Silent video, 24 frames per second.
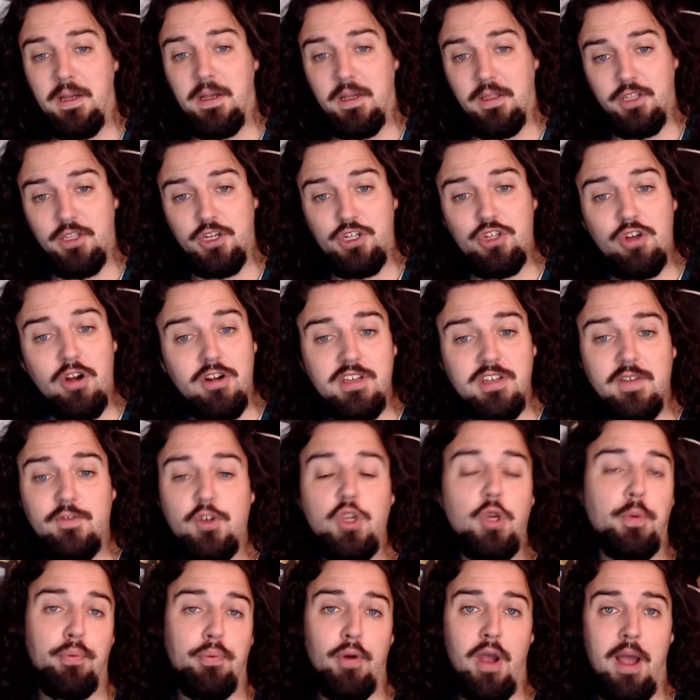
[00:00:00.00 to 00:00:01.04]
The Sharks have
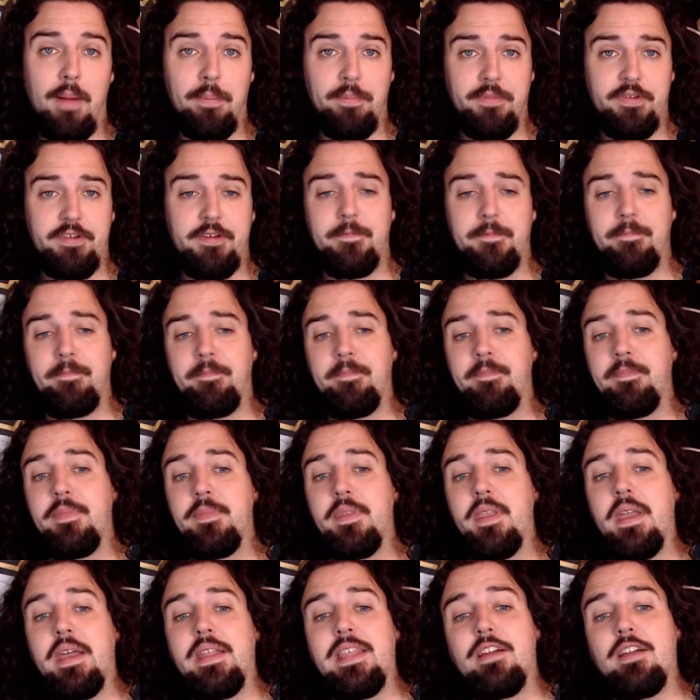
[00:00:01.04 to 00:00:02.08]
two problems.
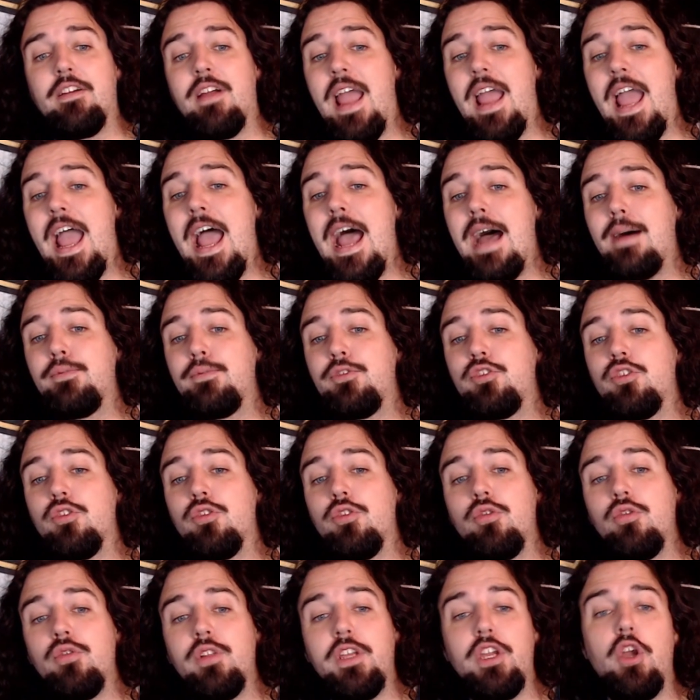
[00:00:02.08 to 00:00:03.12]
They're
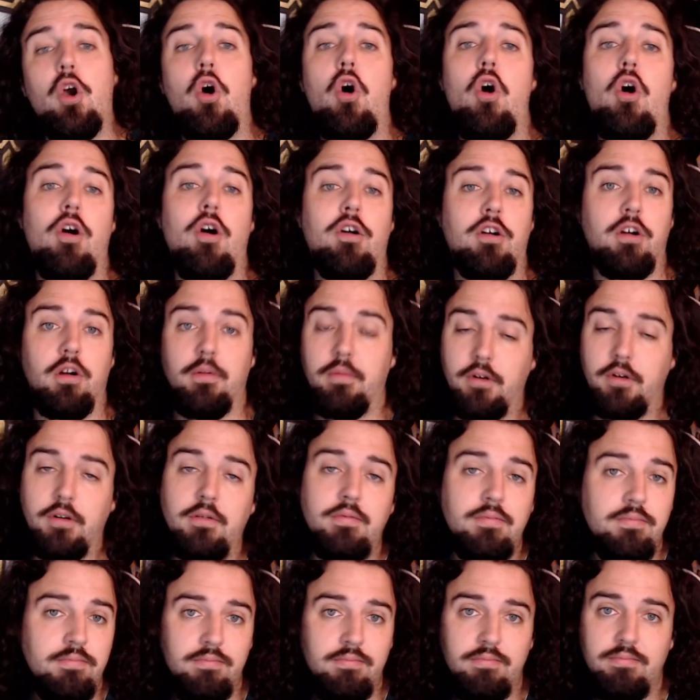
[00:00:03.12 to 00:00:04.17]
absolutely horrible,
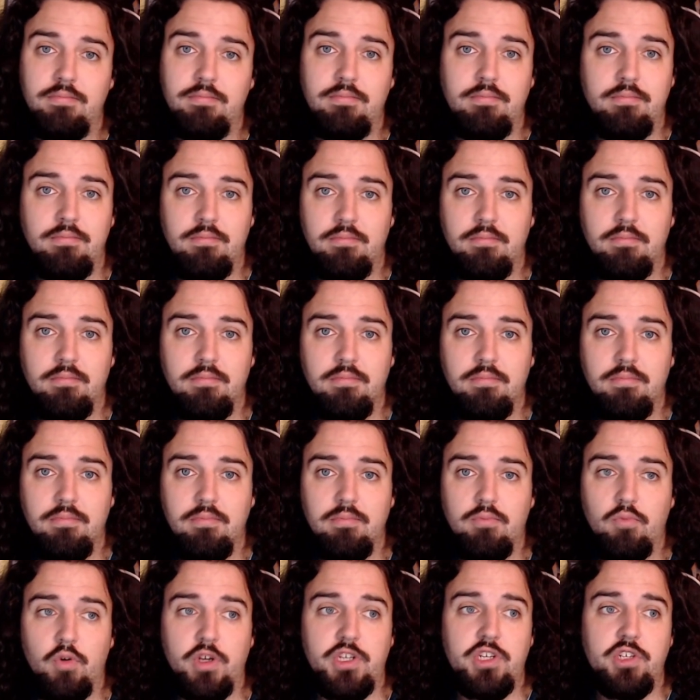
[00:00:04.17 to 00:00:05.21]

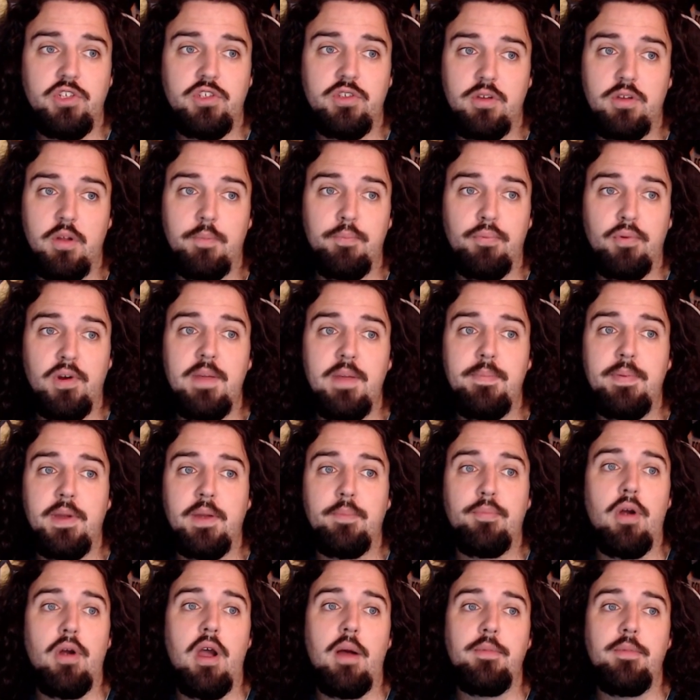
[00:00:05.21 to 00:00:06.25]
which is a pretty big
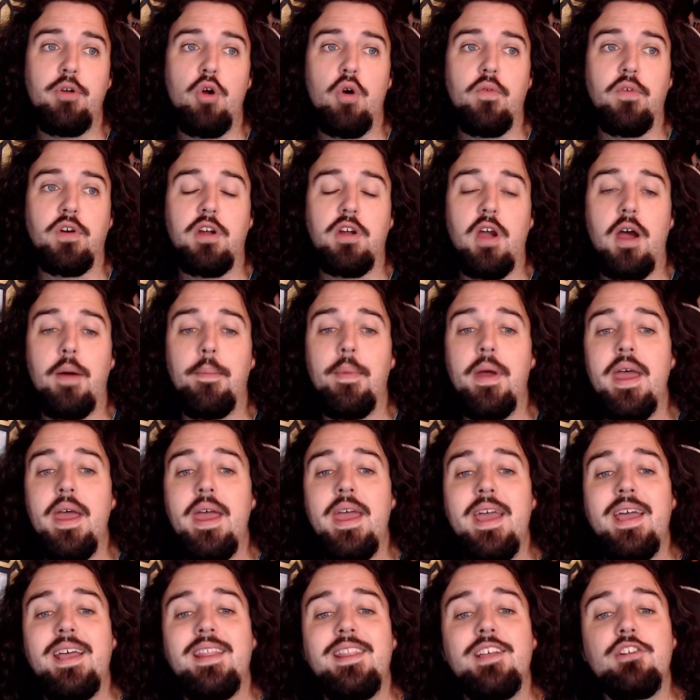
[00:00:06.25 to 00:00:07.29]
problem to overcome.
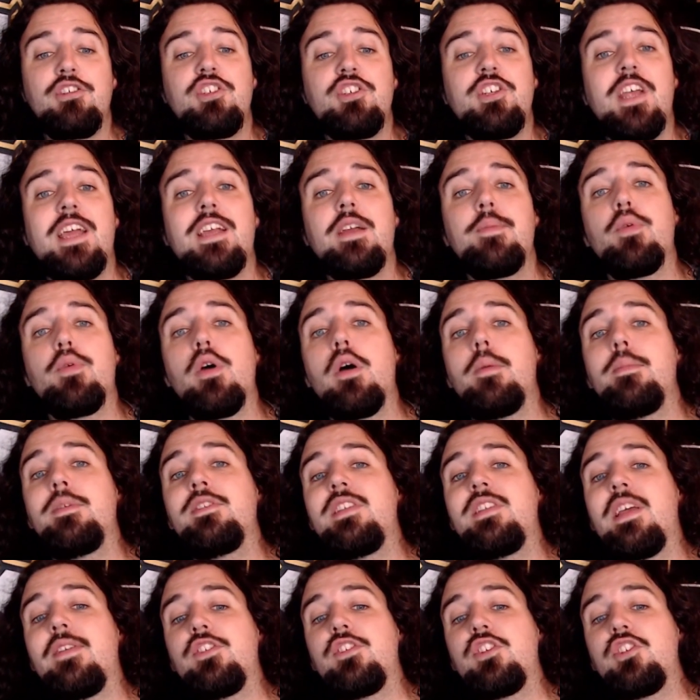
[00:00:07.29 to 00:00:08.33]
Their second problem is
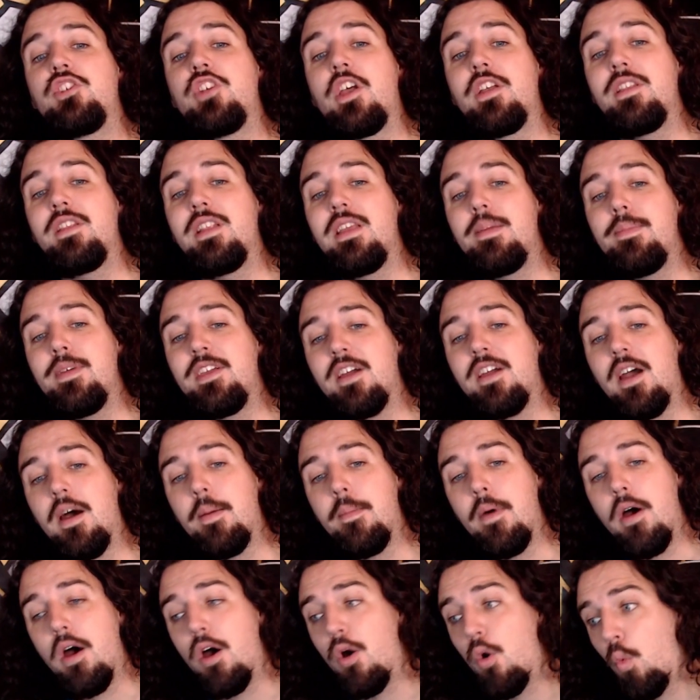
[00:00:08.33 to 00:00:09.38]
they've suddenly
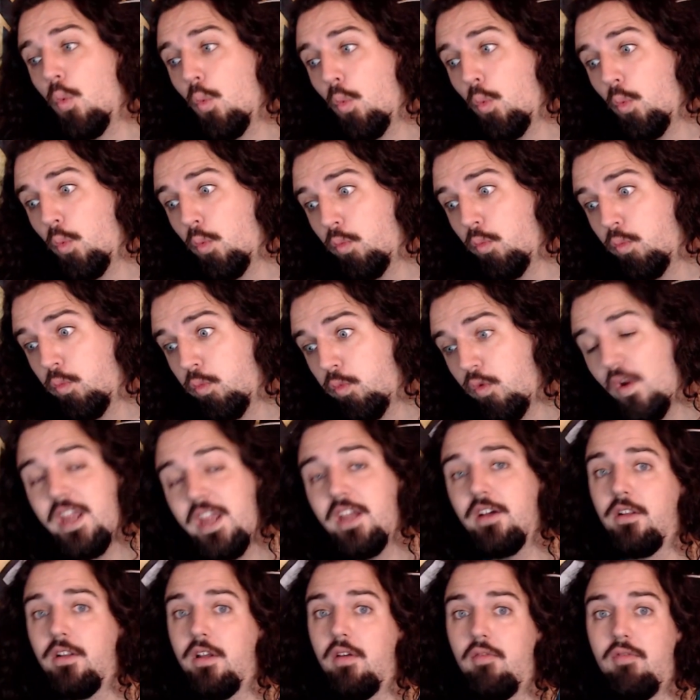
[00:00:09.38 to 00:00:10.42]
become
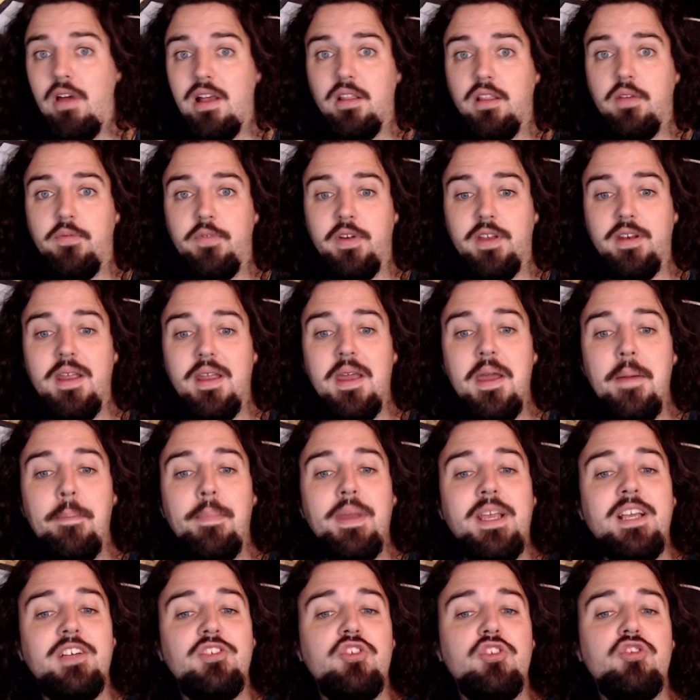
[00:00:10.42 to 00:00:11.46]
real irrelevant
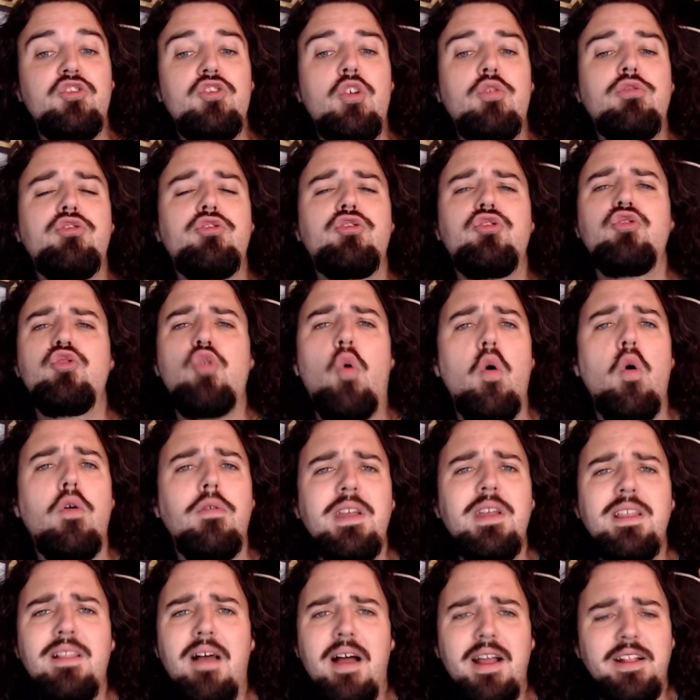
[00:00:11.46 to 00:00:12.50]
because there's no
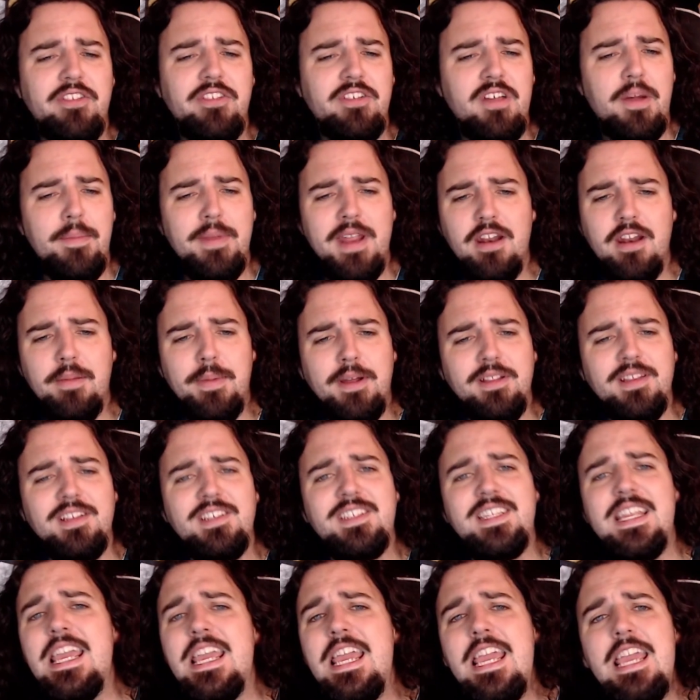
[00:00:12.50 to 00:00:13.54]
storylines coming out about this
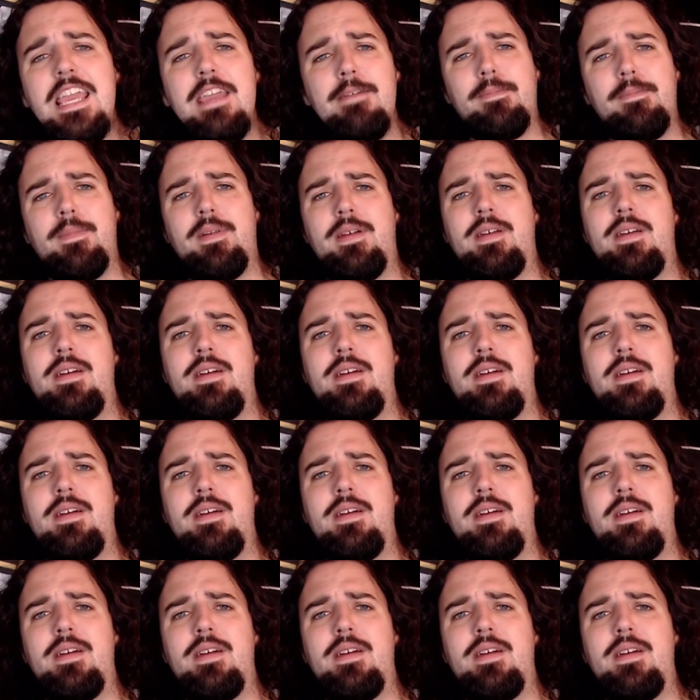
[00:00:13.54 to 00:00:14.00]
team.